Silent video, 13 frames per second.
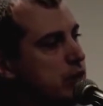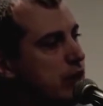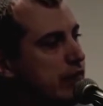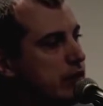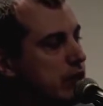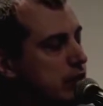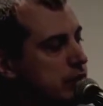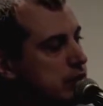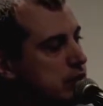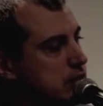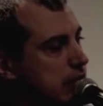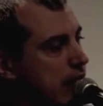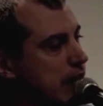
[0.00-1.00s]
You have a
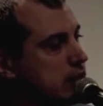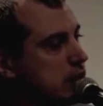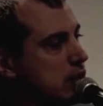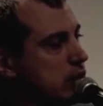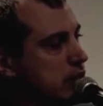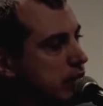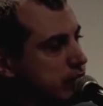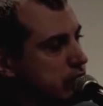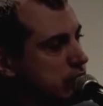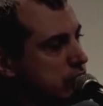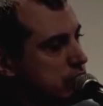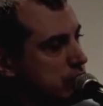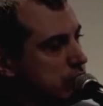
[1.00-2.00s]
limited catalog. You have to
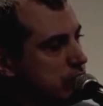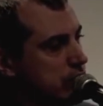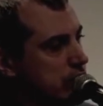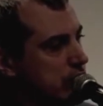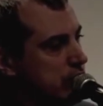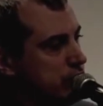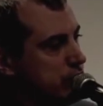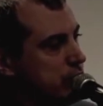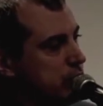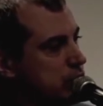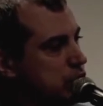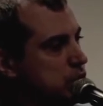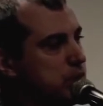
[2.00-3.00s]
consider very carefully
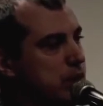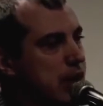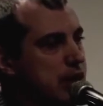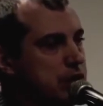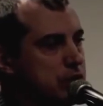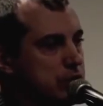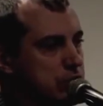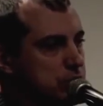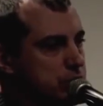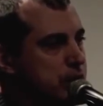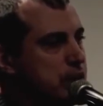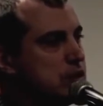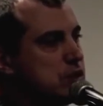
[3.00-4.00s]
what you buy. You
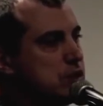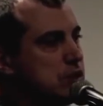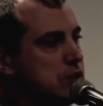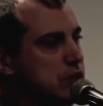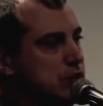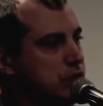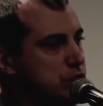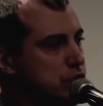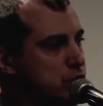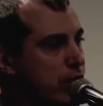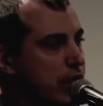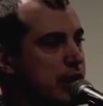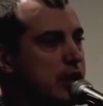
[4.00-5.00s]
experience it in a different
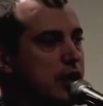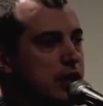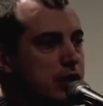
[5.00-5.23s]
way.